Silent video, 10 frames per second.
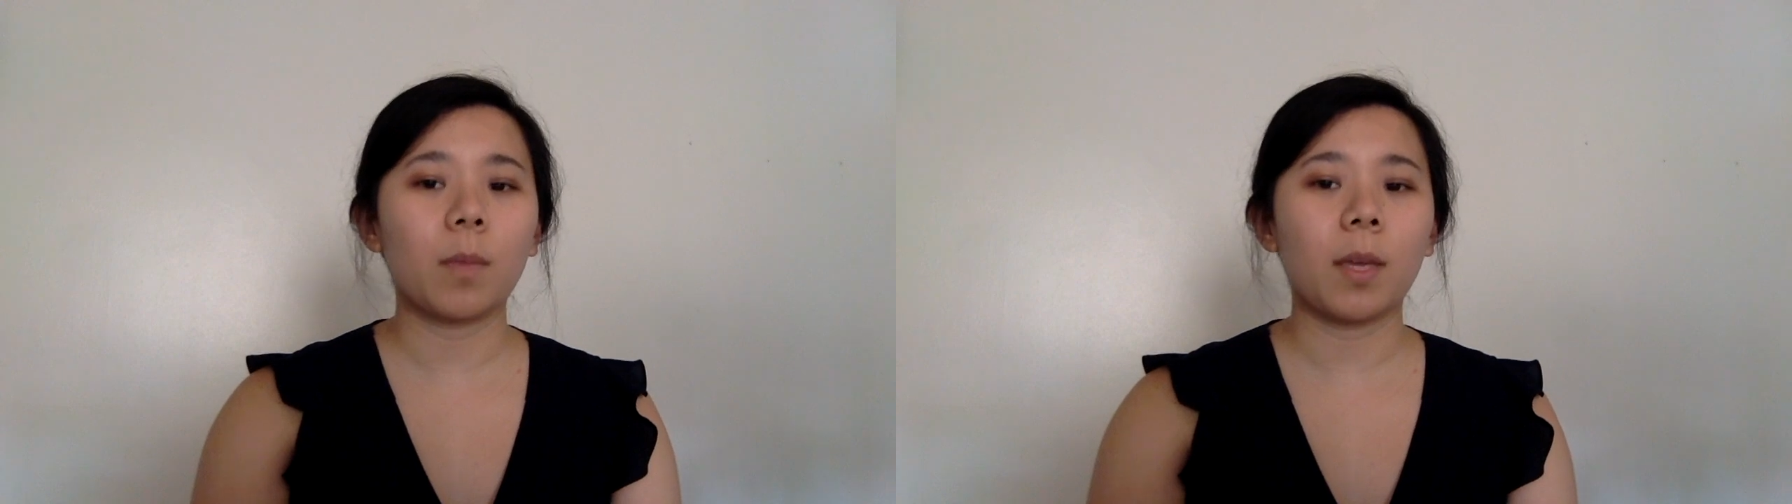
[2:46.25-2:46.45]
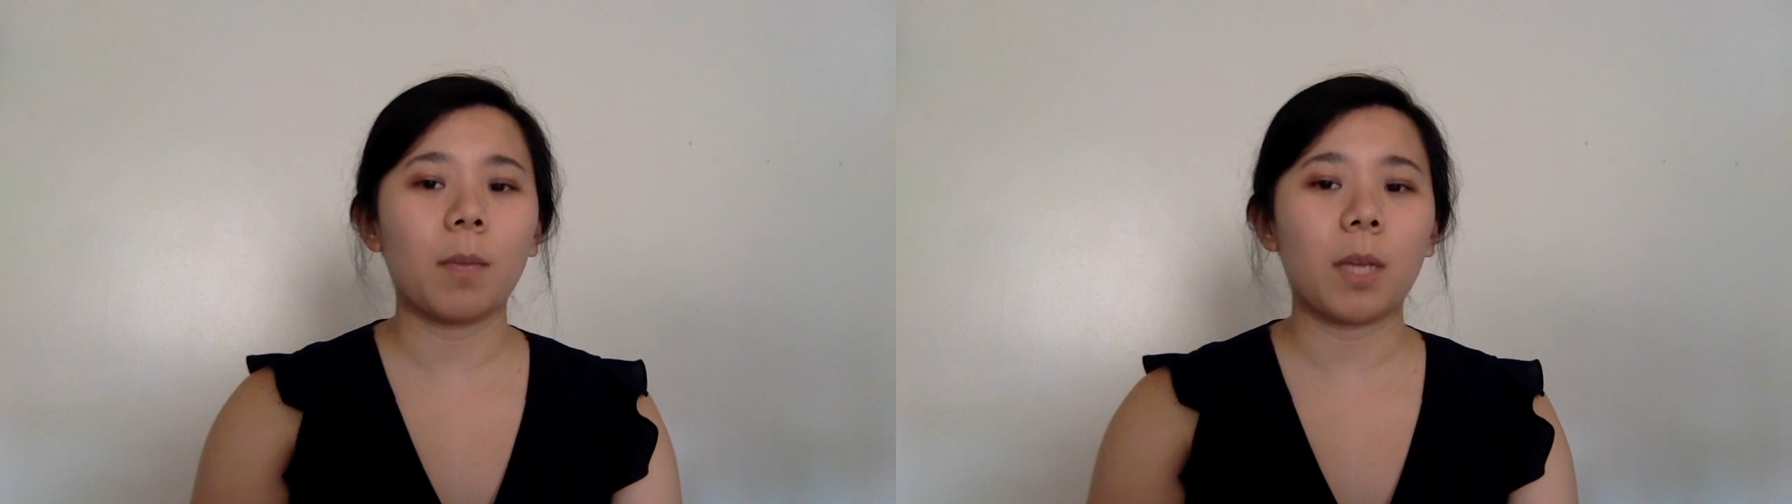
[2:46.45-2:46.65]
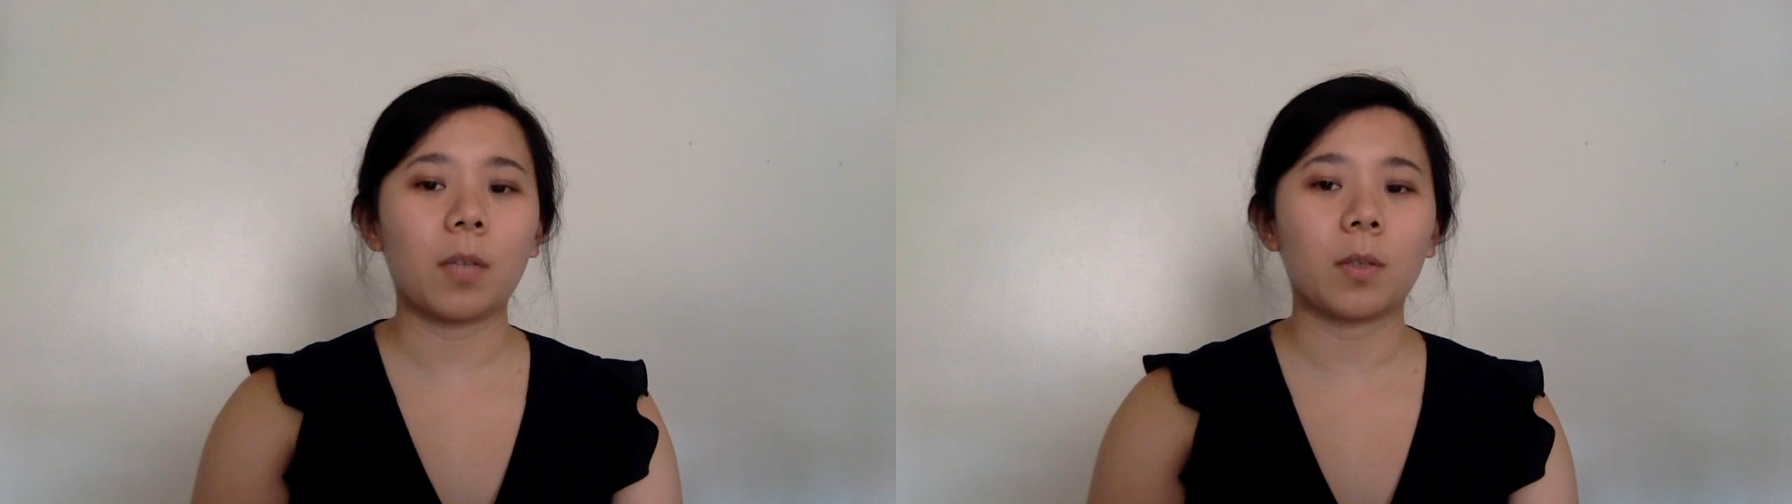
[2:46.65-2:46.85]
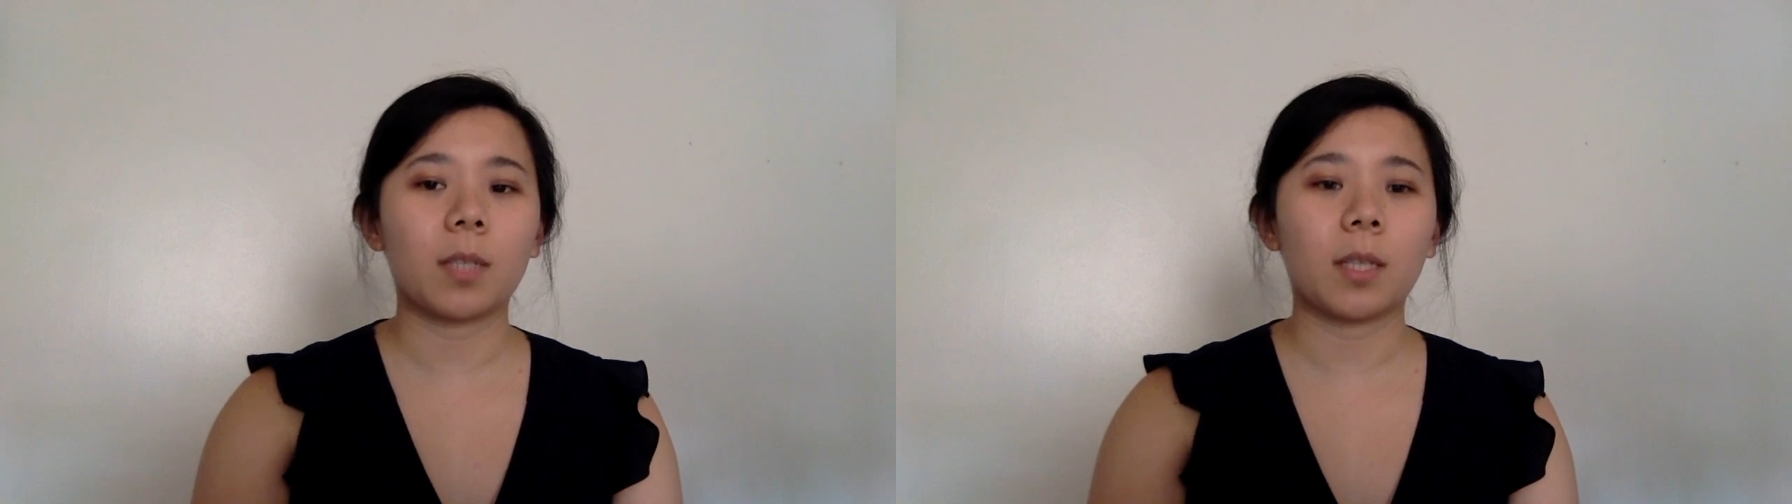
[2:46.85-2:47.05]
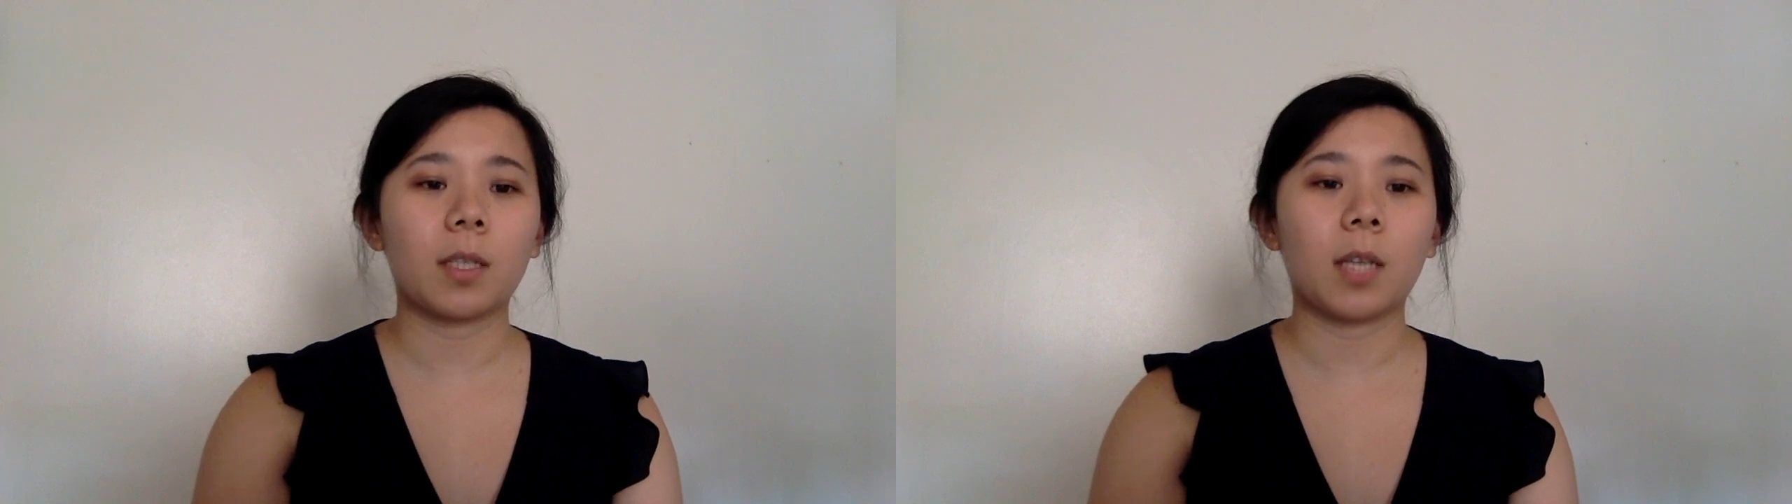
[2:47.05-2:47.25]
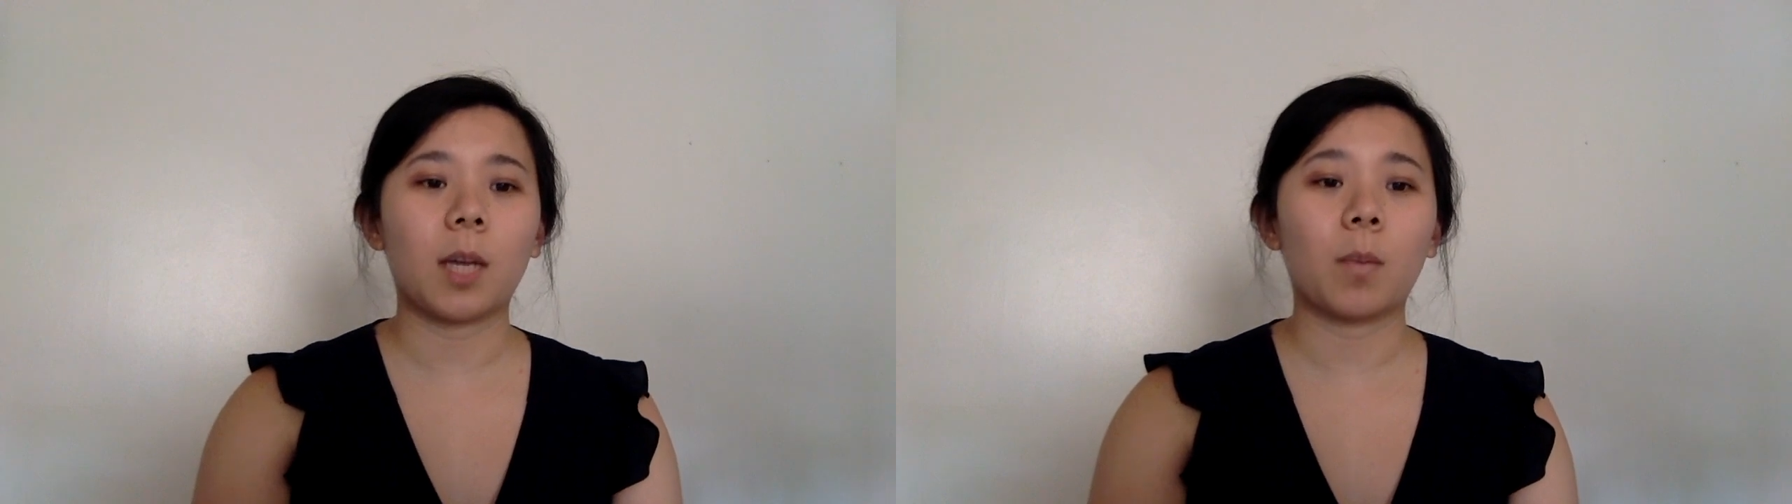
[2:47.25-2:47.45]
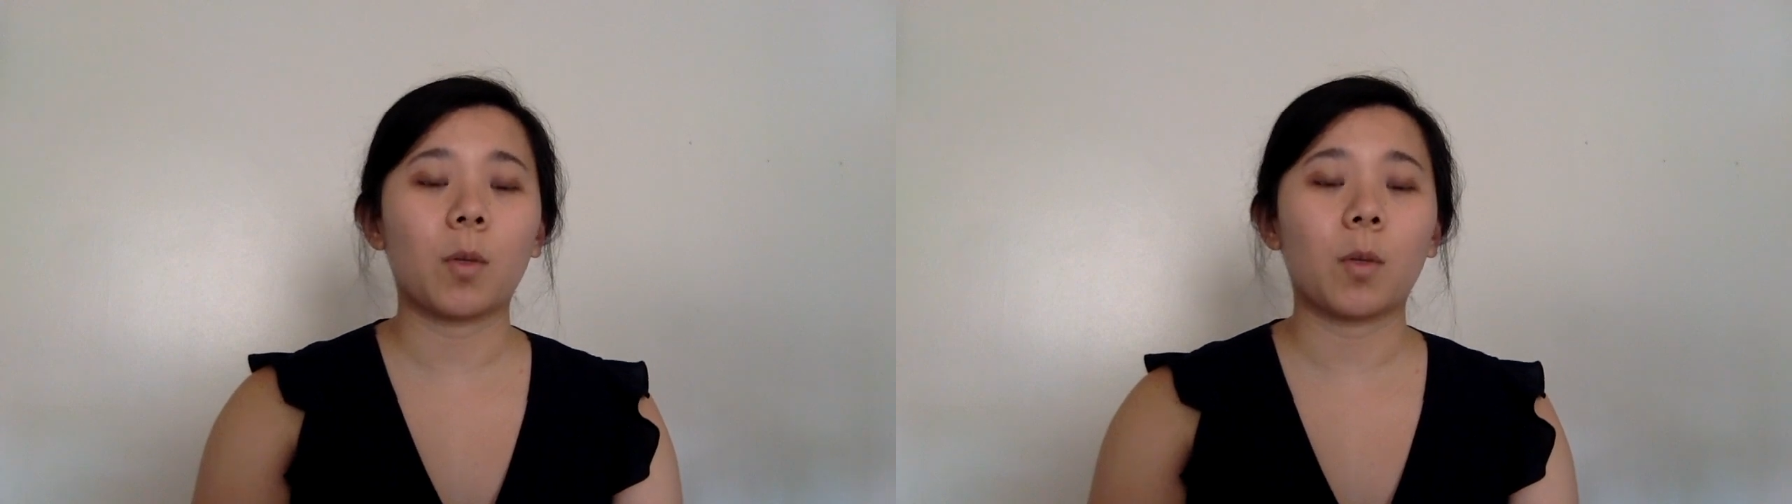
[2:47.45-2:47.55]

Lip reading: my mentors at the time,